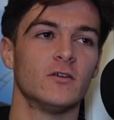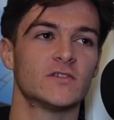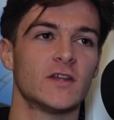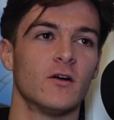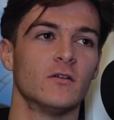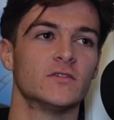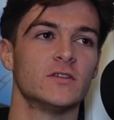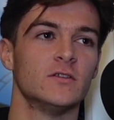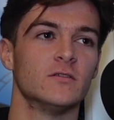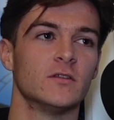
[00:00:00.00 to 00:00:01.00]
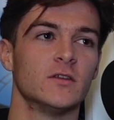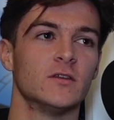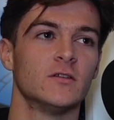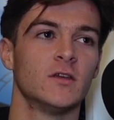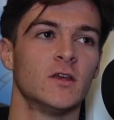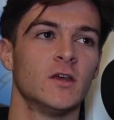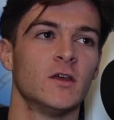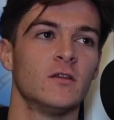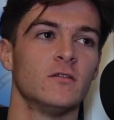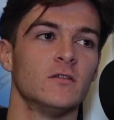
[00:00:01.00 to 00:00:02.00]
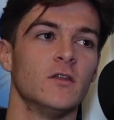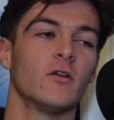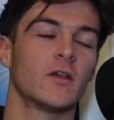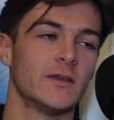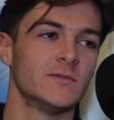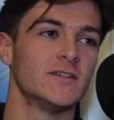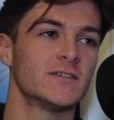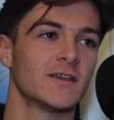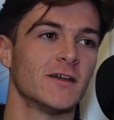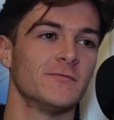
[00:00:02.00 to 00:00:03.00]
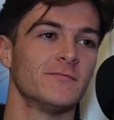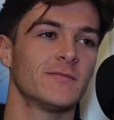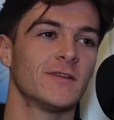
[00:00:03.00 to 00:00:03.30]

lost out obviously on the no claims discount.